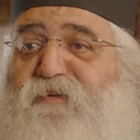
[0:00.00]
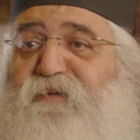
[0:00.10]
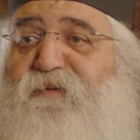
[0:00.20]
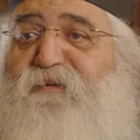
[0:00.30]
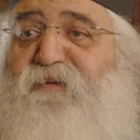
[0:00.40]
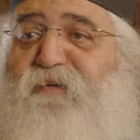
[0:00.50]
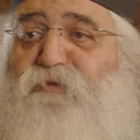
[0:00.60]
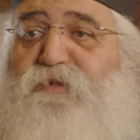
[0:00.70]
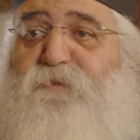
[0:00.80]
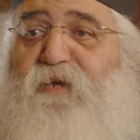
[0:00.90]

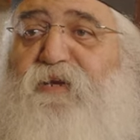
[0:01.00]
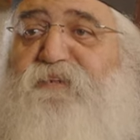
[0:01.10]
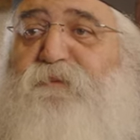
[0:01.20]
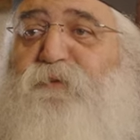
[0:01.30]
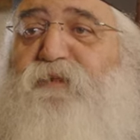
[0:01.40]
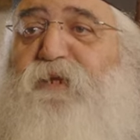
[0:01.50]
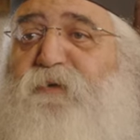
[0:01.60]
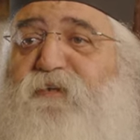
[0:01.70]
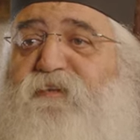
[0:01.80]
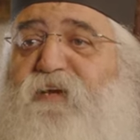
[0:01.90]
prophets, John the
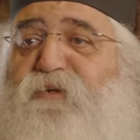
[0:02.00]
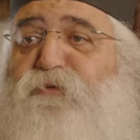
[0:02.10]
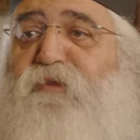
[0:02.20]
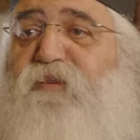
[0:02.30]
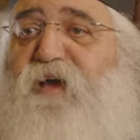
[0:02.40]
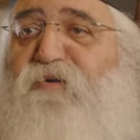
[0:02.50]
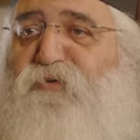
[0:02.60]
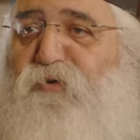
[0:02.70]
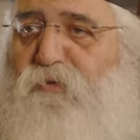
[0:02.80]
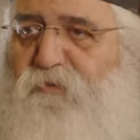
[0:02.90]
Baptist.
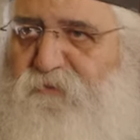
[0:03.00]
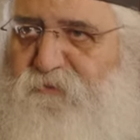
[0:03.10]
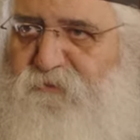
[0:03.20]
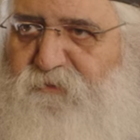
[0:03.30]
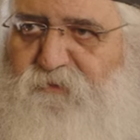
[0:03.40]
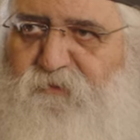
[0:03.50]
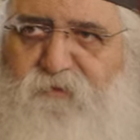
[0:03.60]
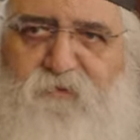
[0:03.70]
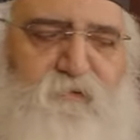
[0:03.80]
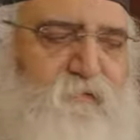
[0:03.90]
He
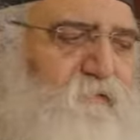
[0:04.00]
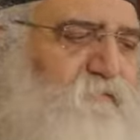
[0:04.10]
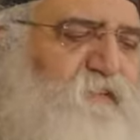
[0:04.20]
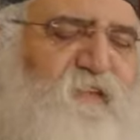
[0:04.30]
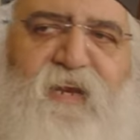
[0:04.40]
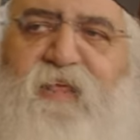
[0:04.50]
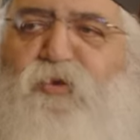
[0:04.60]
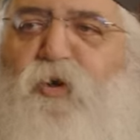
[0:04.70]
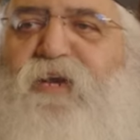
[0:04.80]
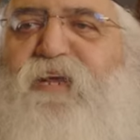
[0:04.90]
spoke to the
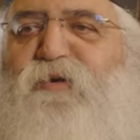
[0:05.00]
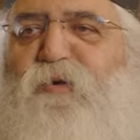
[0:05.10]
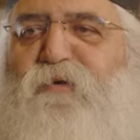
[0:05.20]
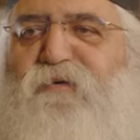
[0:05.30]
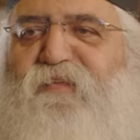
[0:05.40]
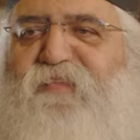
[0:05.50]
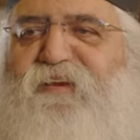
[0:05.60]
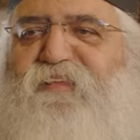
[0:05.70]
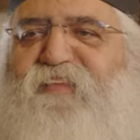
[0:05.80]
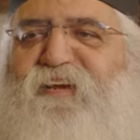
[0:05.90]
people
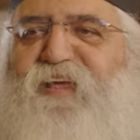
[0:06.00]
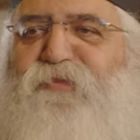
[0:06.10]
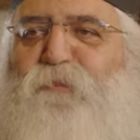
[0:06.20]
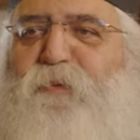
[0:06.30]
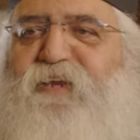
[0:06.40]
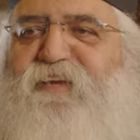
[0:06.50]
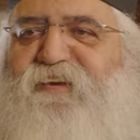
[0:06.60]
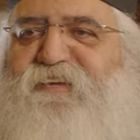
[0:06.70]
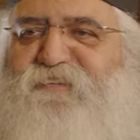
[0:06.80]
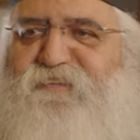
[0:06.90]
about
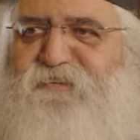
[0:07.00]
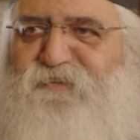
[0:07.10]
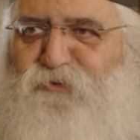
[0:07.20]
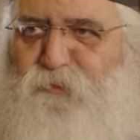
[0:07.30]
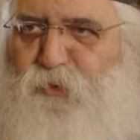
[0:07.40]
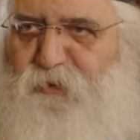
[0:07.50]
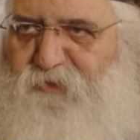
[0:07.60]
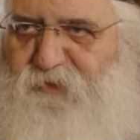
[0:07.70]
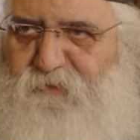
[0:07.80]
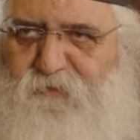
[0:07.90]
repentance,
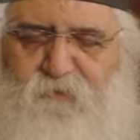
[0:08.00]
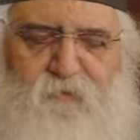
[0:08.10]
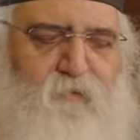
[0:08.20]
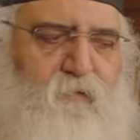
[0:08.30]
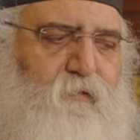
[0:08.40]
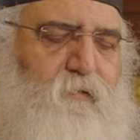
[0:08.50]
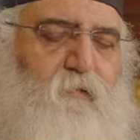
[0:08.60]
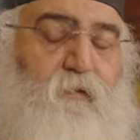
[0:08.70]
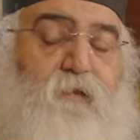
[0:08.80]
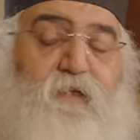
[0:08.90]
about the
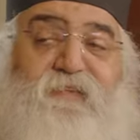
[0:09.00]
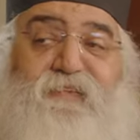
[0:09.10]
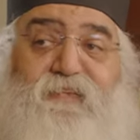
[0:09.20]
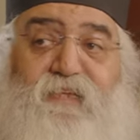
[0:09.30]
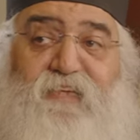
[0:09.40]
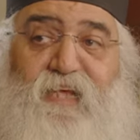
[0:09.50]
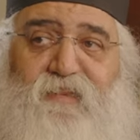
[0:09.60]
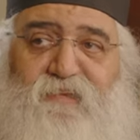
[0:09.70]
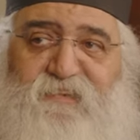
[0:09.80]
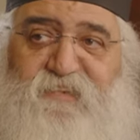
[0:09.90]
coming of the
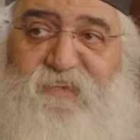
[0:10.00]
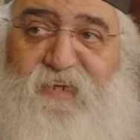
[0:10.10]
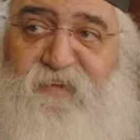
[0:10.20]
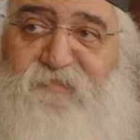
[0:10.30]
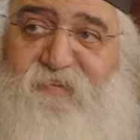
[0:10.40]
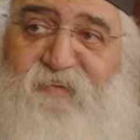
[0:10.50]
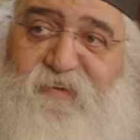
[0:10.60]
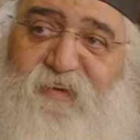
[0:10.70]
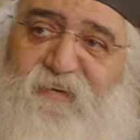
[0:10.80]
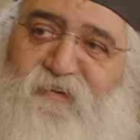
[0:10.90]
Messiah.
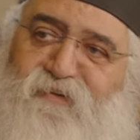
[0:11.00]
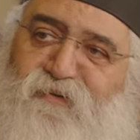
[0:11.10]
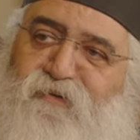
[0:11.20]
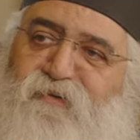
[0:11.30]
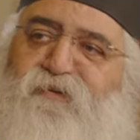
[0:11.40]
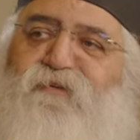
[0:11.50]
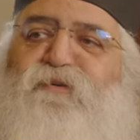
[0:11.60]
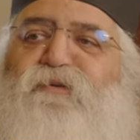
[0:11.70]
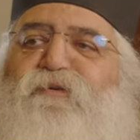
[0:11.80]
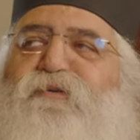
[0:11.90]
But the
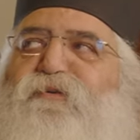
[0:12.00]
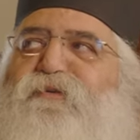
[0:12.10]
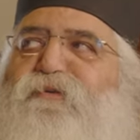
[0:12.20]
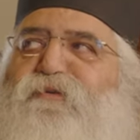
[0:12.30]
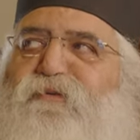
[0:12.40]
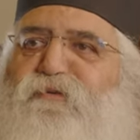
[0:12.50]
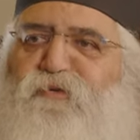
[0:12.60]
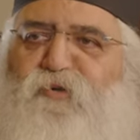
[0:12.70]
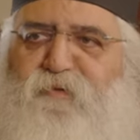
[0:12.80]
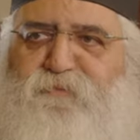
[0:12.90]
Jews
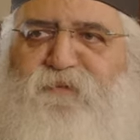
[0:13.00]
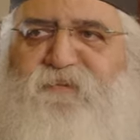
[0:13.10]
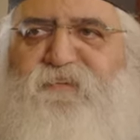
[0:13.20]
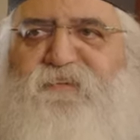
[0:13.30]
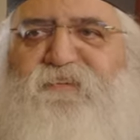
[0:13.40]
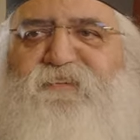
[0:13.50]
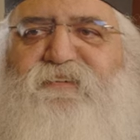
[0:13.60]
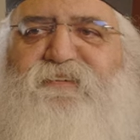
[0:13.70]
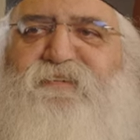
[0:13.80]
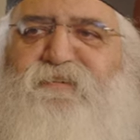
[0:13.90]
did not want
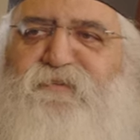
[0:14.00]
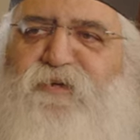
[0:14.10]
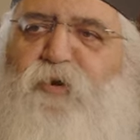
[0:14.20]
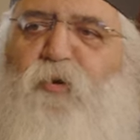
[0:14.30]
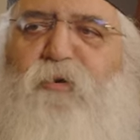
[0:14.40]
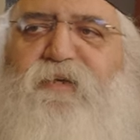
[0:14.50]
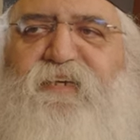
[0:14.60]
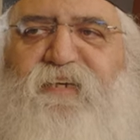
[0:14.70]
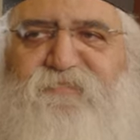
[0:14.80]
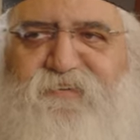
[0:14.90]
such a
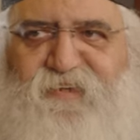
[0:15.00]
Messiah